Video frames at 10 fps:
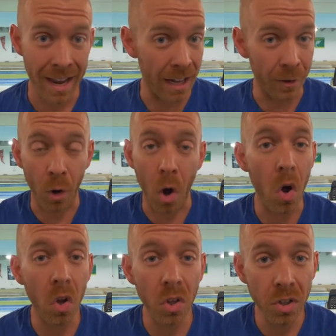And if
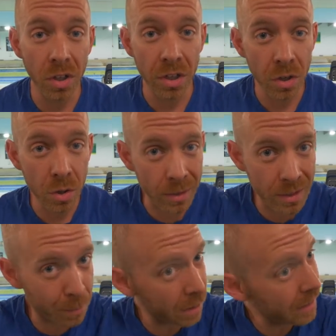all you can do
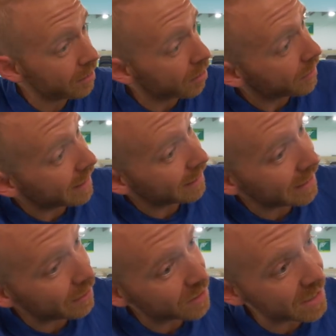is breathe on that
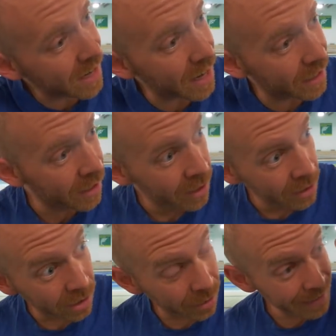left side,
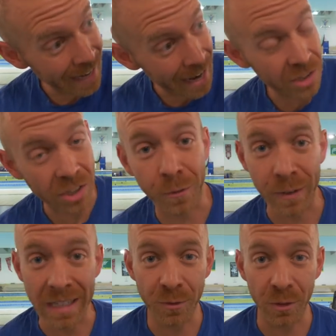you're gonna be catching a
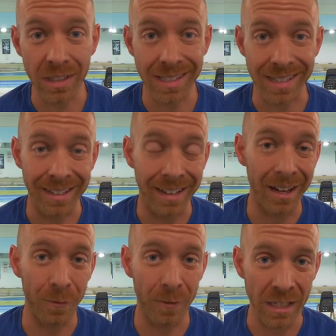face full of sun
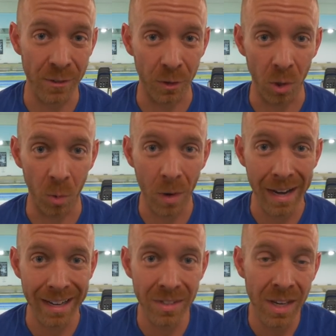and a face full of
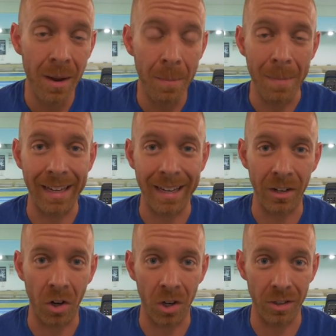waves, making
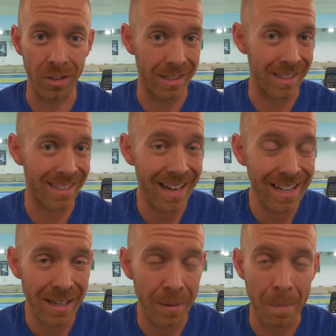it harder to
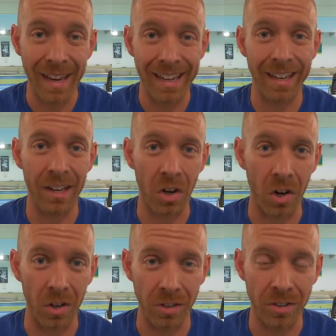sight, making it
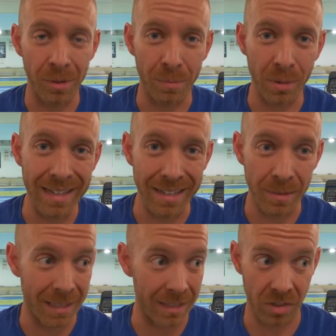harder to
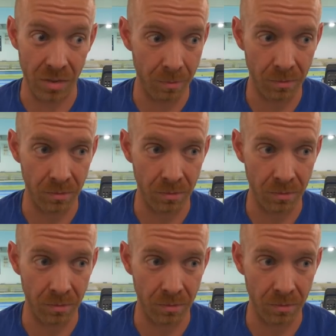breathe because